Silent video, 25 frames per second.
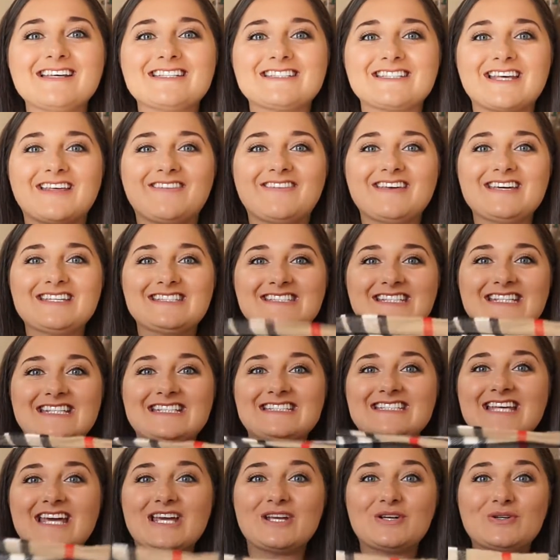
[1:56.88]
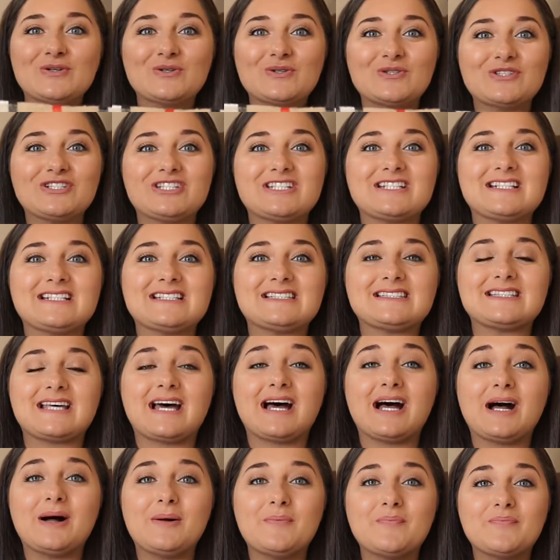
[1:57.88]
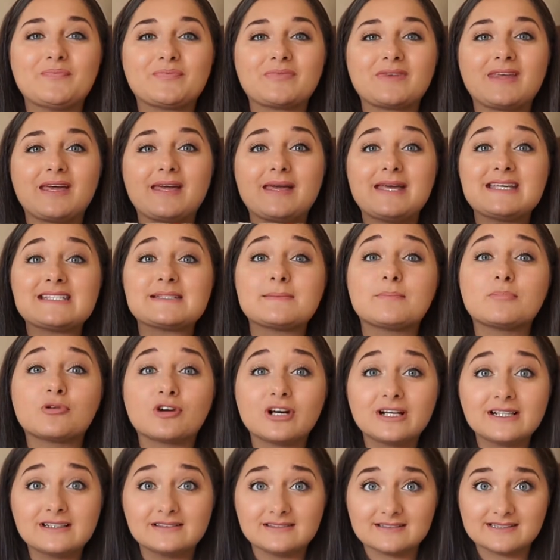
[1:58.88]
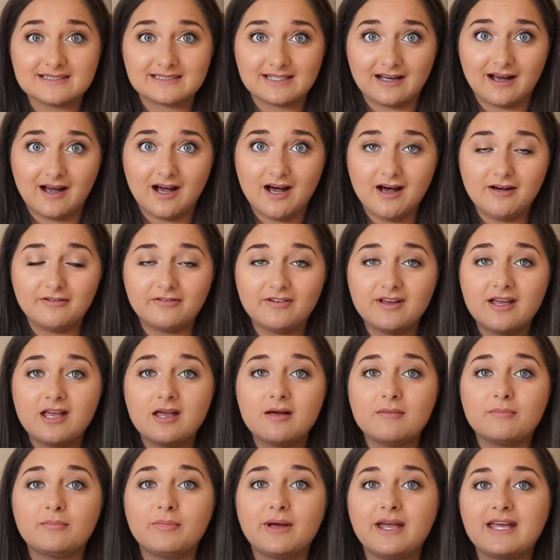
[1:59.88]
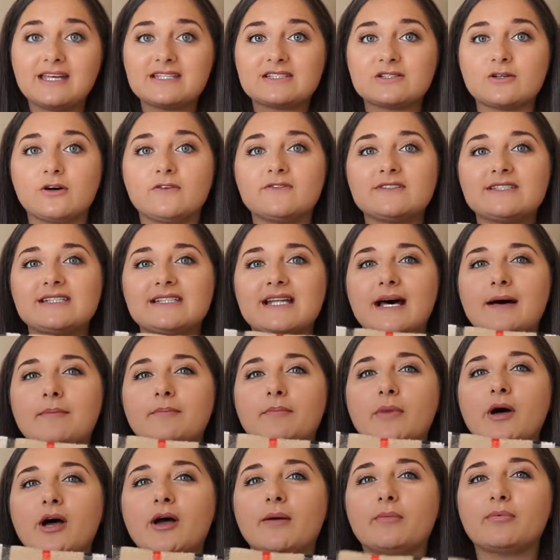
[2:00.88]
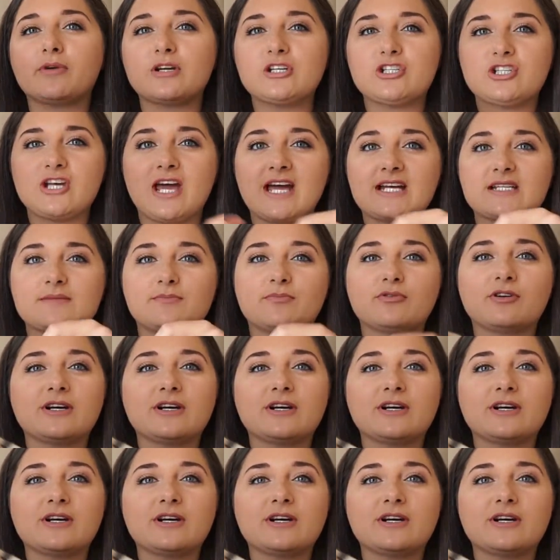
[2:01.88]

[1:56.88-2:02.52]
So this is a gorgeous, it's a Pringle scarf, but it's obviously that Burberry checked